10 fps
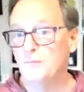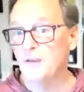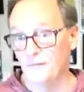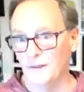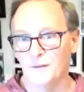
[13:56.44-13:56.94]

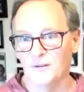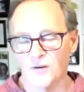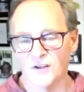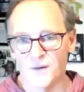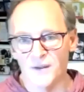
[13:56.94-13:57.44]
definitely be
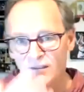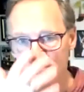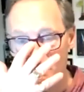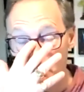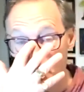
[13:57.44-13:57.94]
stressed by
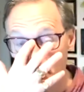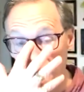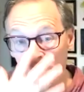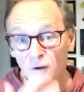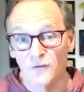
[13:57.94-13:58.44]
this and
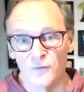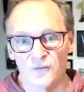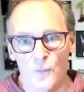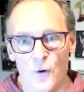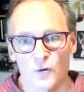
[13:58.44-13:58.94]
probably go through
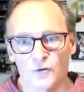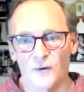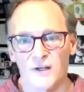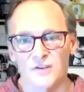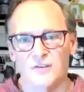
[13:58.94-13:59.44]
some
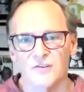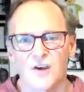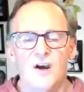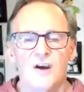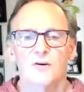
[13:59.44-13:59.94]
alterations.
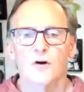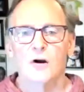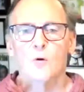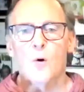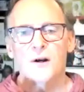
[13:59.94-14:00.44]
You're
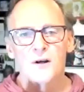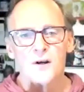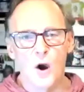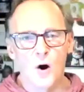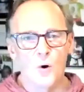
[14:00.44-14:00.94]
going to want to
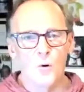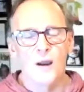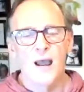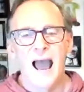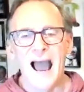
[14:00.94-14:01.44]
know
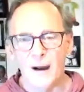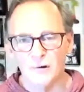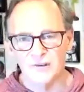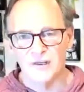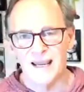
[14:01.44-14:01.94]
how
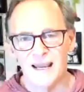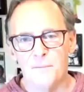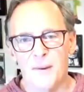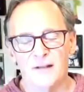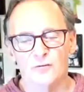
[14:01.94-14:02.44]
it's going to
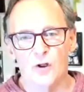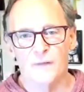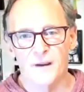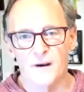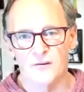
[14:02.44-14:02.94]
impact
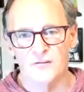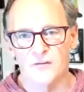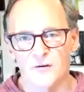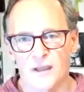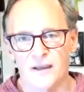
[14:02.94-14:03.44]
all the areas of your